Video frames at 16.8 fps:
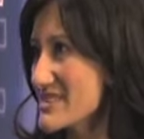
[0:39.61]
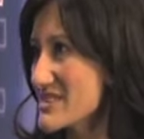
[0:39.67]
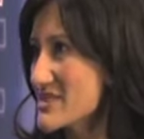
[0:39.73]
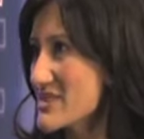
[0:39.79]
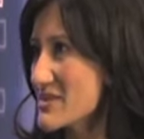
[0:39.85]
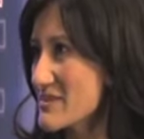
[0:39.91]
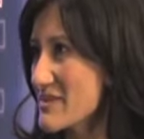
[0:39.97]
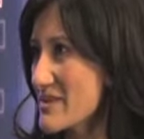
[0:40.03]

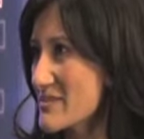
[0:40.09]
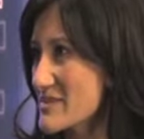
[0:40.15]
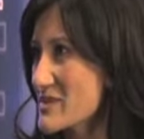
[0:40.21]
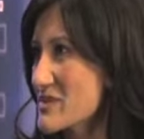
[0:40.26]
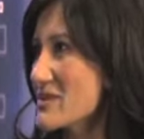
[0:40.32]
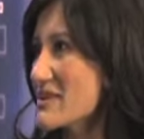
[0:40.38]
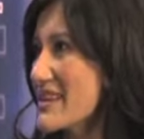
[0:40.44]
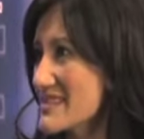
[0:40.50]
So I'm, I'm
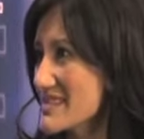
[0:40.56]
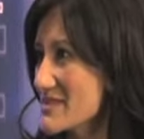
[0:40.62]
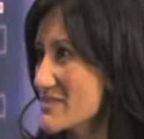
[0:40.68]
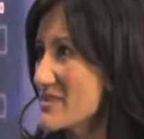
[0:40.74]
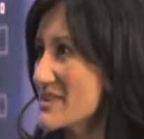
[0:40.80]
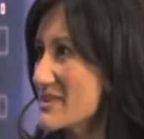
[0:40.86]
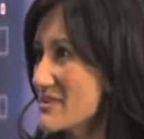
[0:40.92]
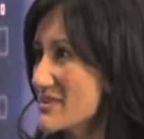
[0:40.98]
so glad to
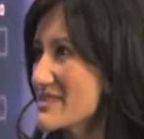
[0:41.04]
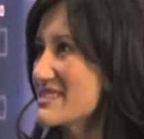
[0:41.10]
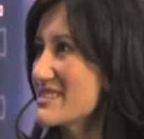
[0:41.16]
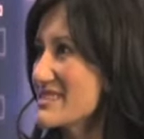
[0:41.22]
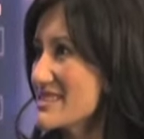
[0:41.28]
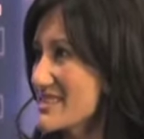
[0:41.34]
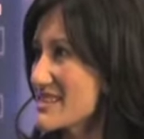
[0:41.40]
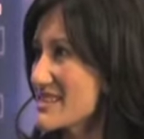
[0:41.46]
be able to
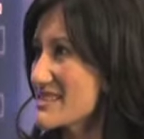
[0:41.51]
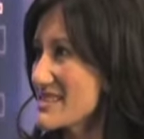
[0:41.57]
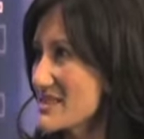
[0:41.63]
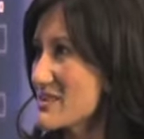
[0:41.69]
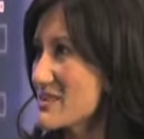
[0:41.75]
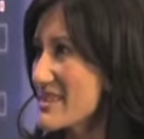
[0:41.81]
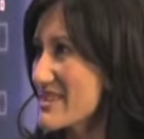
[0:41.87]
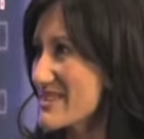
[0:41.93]
discuss
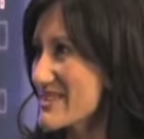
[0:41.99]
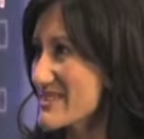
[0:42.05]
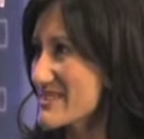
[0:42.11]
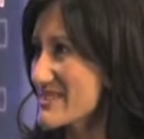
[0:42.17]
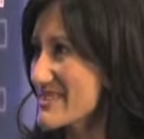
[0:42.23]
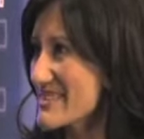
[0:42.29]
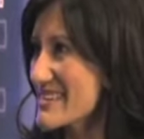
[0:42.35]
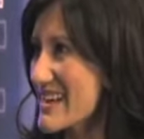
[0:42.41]
this with you.
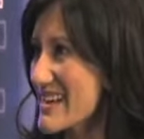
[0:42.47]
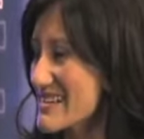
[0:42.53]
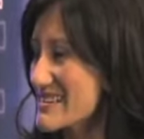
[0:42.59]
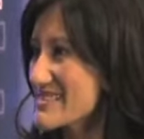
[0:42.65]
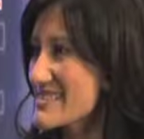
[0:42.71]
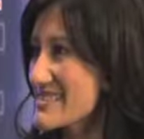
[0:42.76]
Yes.